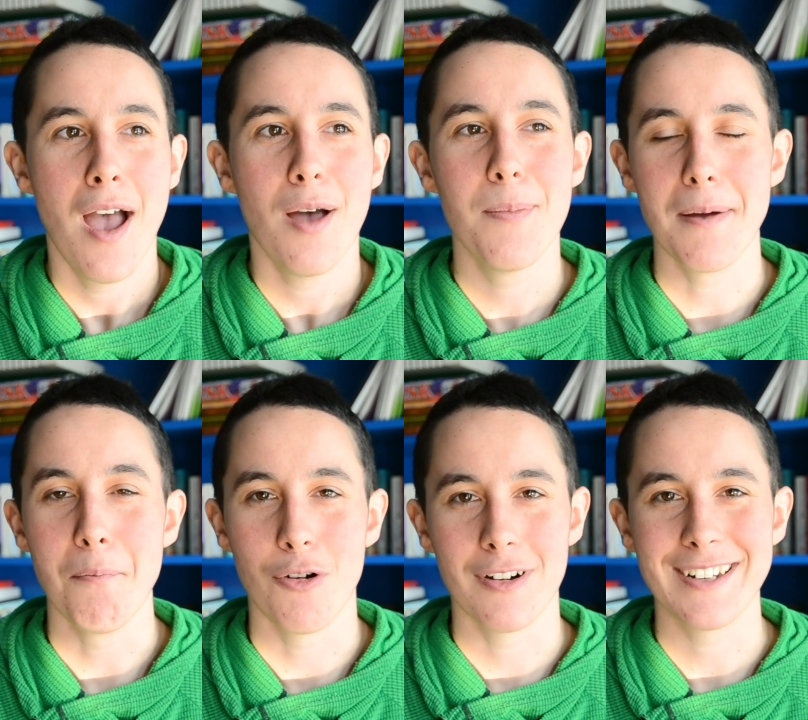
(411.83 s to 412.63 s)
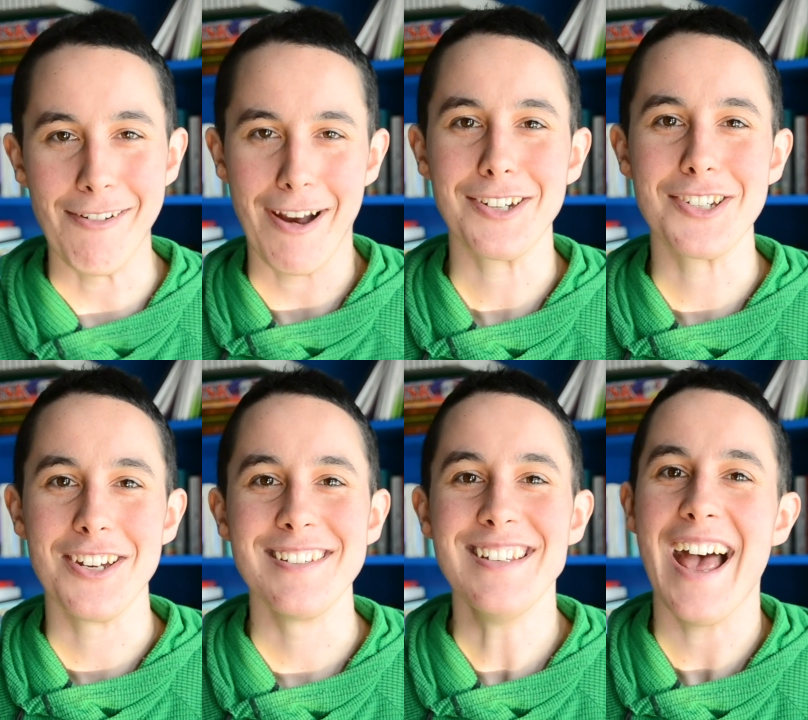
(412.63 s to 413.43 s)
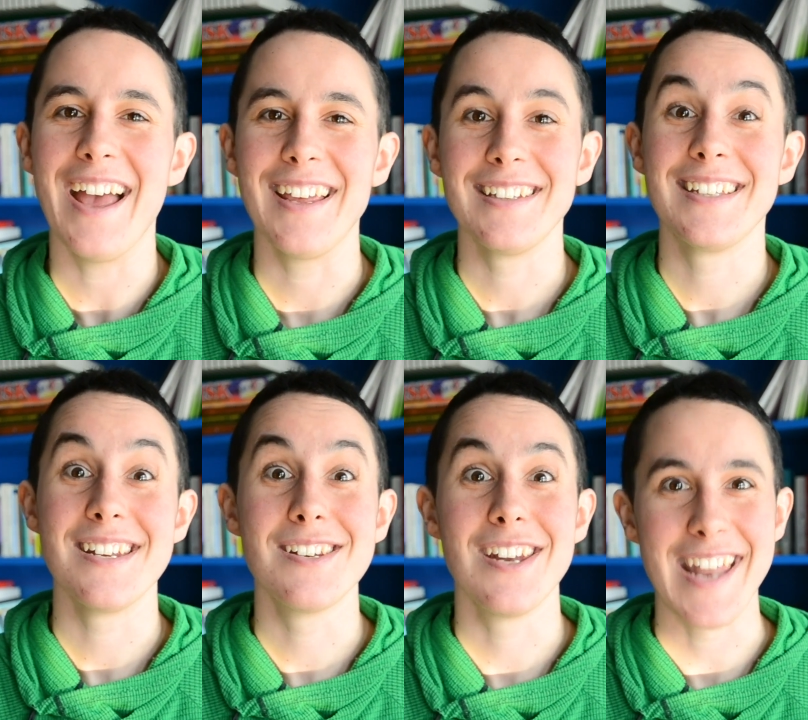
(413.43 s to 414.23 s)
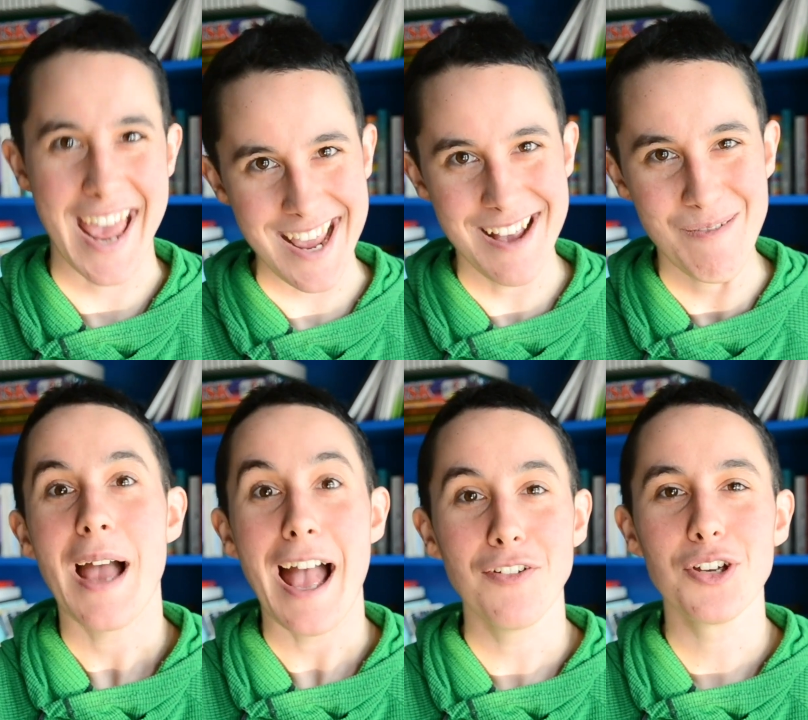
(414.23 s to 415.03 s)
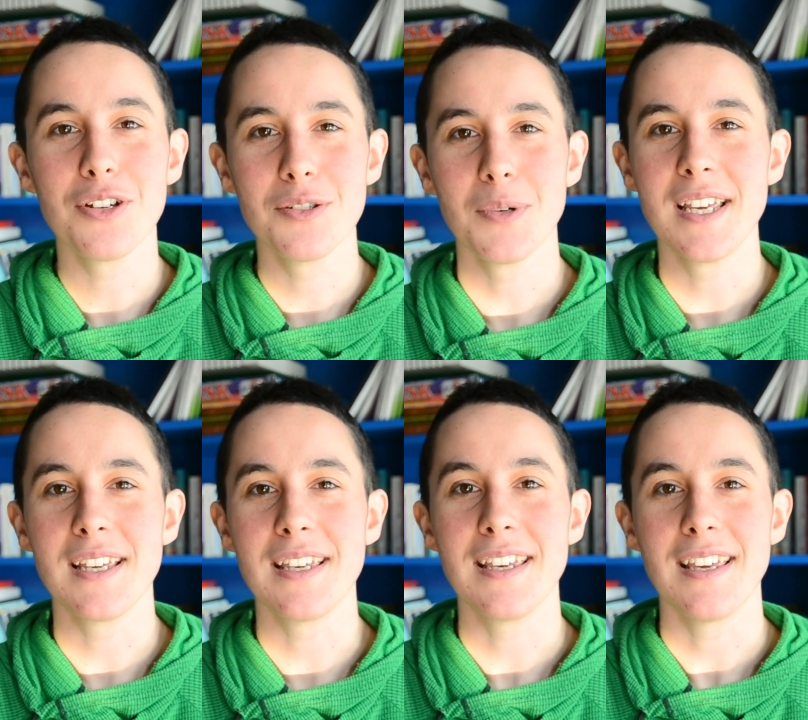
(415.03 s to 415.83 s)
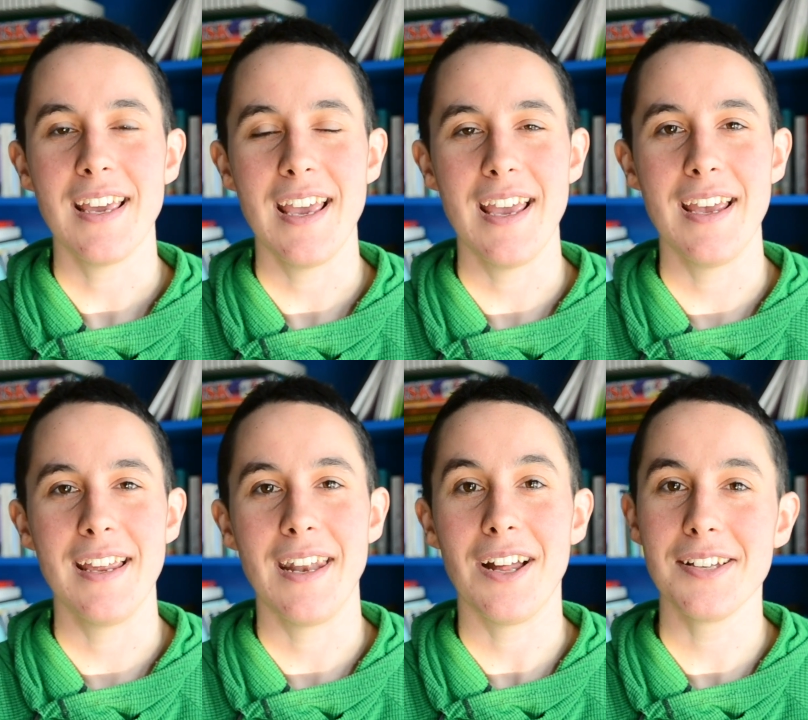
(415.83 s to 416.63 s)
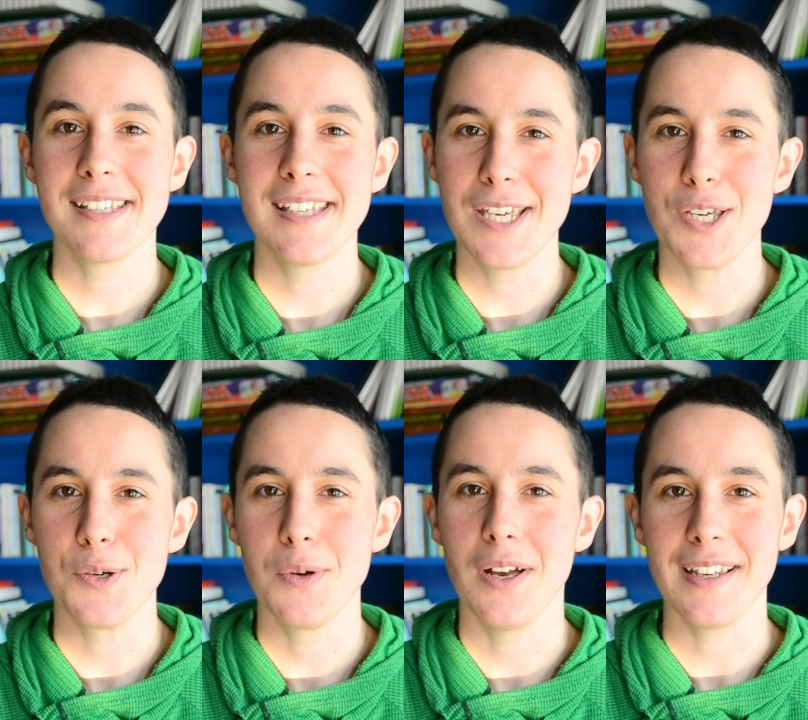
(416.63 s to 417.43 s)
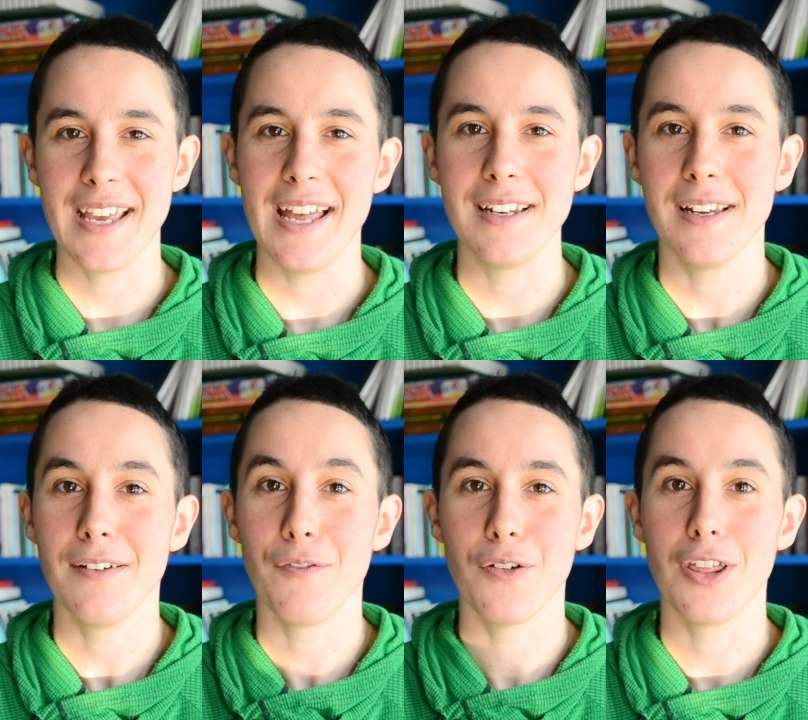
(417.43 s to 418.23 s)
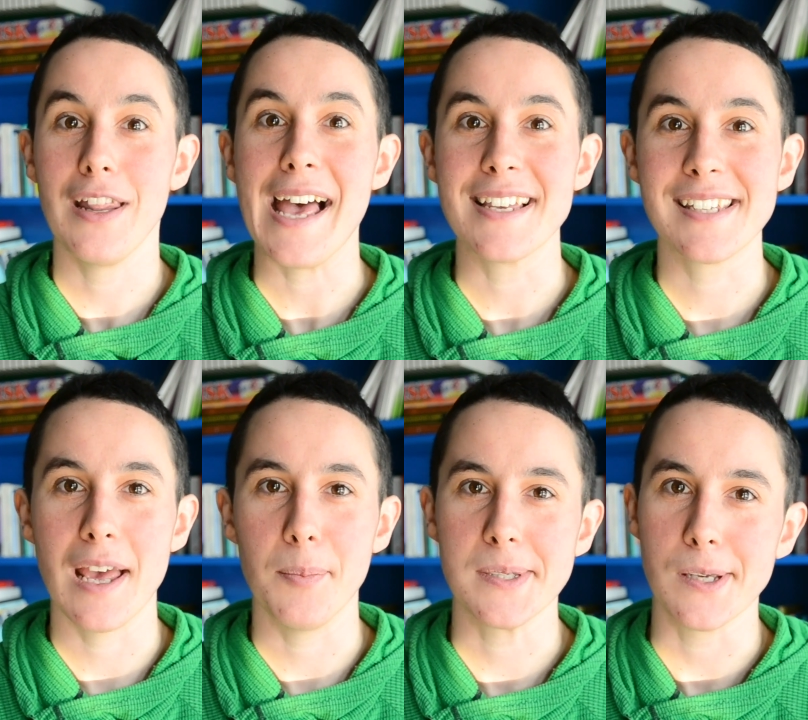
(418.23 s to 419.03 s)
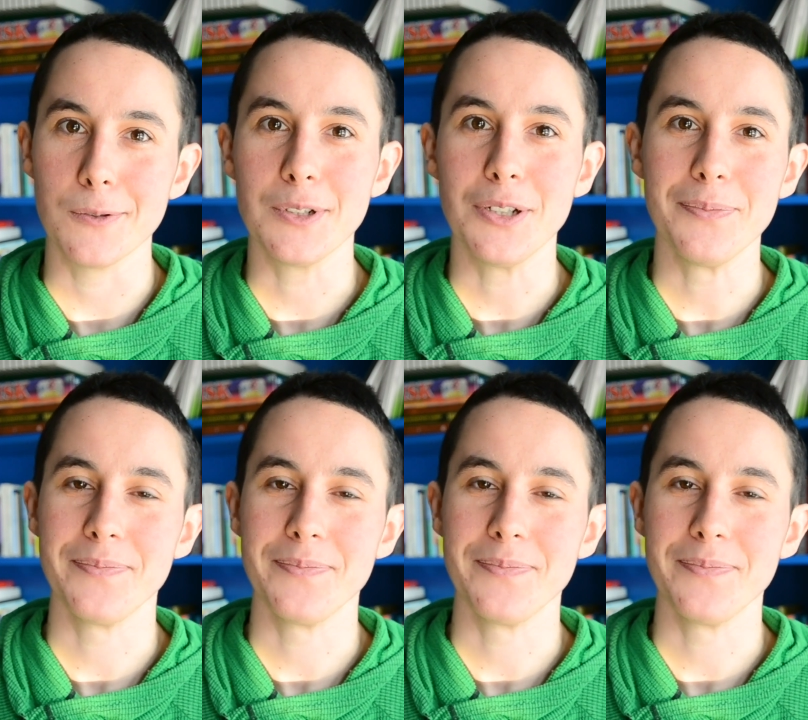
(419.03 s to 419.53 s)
a bit more direction than it did today. Have a good week, and I'll see you again for the last episode.